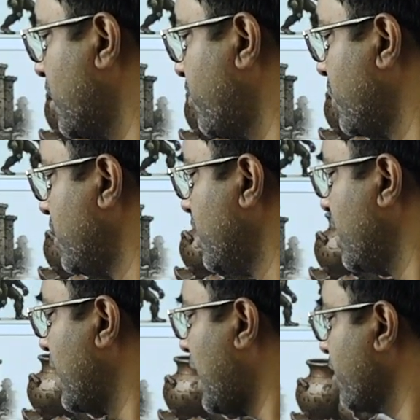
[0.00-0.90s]
of
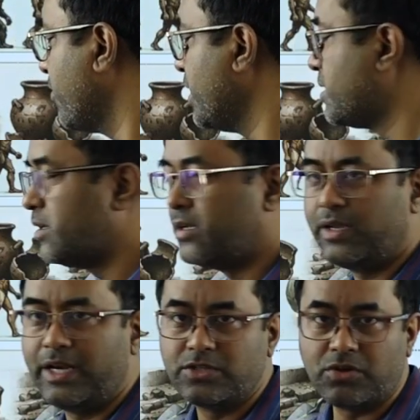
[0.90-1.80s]
language,
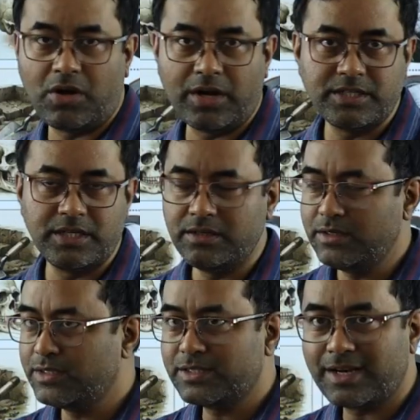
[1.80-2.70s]
its origin,
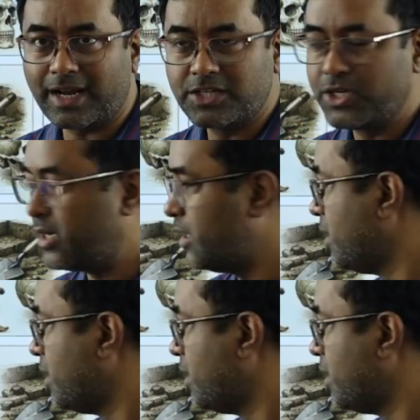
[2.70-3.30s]
structure